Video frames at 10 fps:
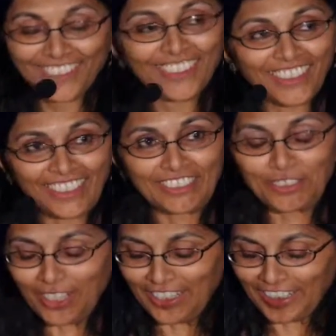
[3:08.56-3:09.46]
I guess you
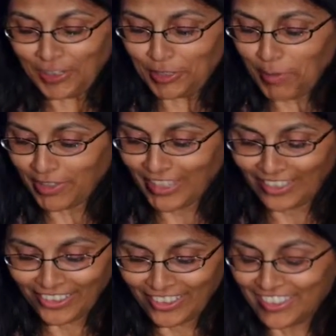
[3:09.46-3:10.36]
guys heard about that
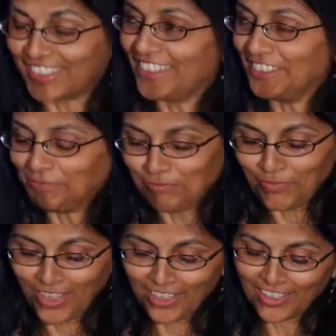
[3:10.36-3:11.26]
little incident.
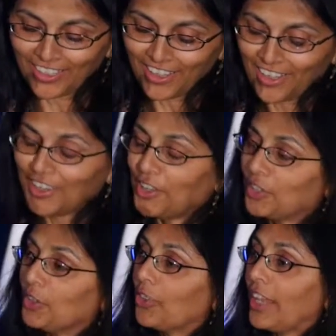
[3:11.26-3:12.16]
You
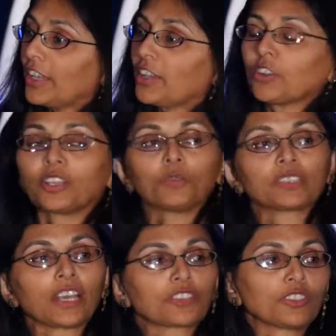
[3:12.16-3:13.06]
know, that hearing was
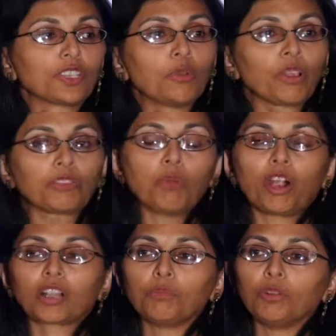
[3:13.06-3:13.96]
actually quite
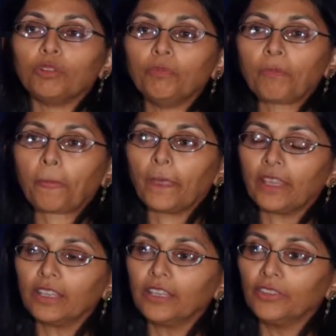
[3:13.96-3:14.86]
remarkable,
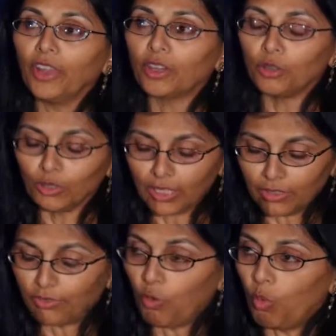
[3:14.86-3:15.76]
and not only
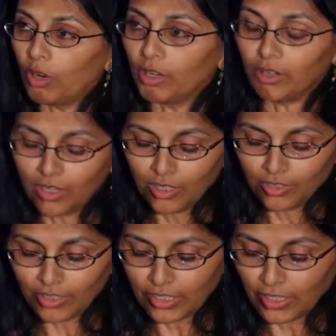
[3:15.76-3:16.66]
for
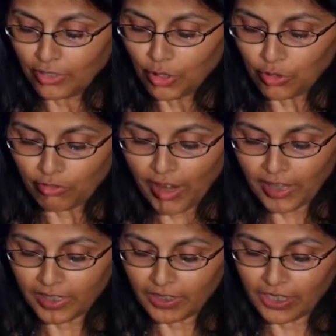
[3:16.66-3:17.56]
the
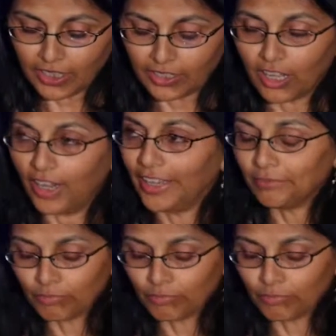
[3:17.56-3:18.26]
notoriety that it got,